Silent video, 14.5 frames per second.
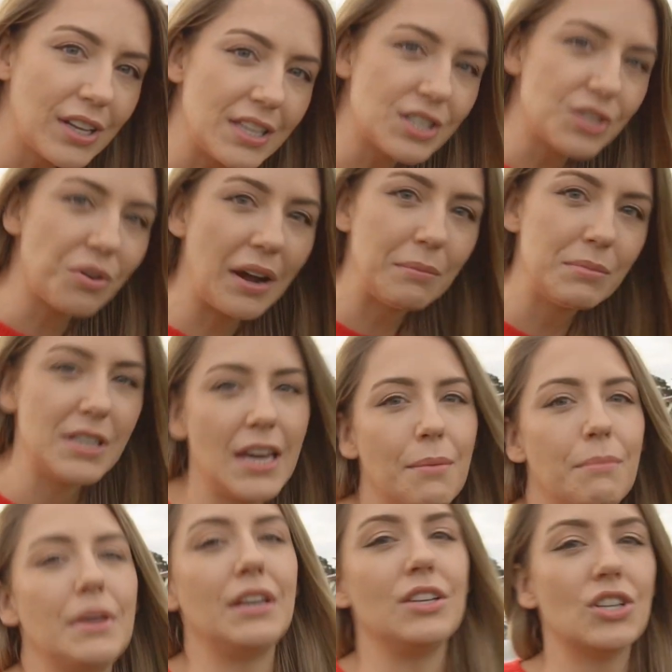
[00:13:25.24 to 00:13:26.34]
Instagram
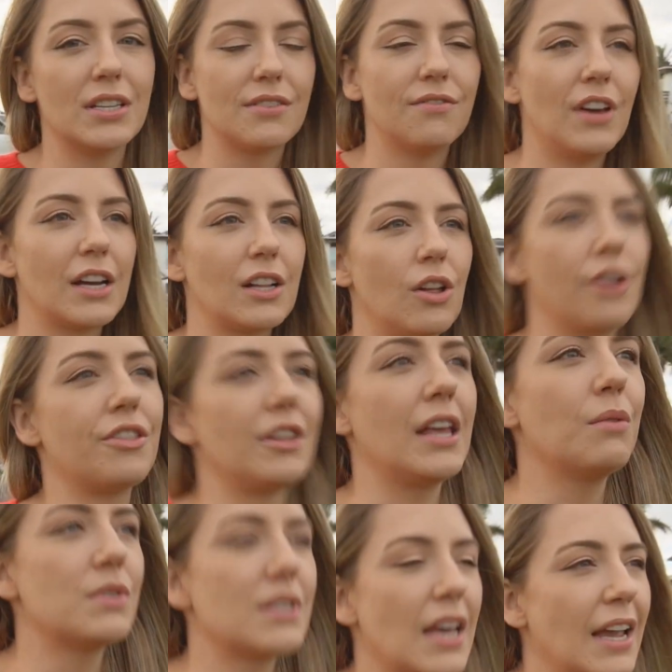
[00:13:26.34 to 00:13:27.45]
DM'd me, Jason Faircloth, and
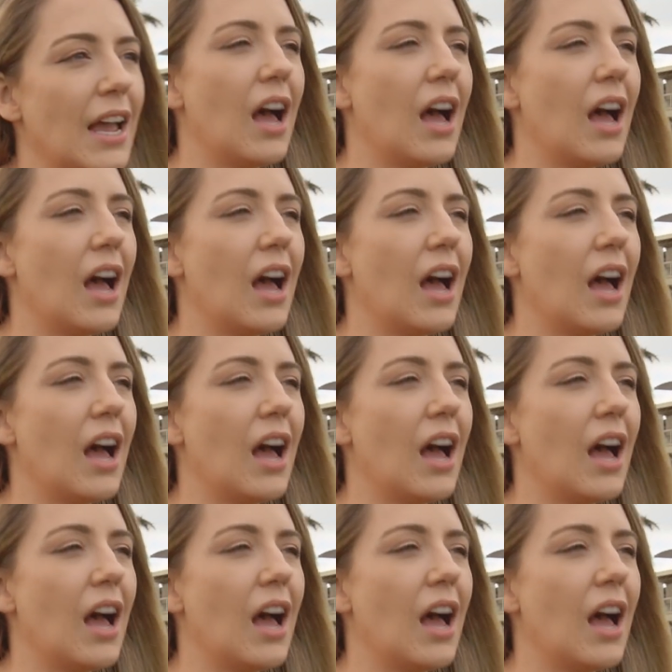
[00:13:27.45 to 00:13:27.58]
he was like,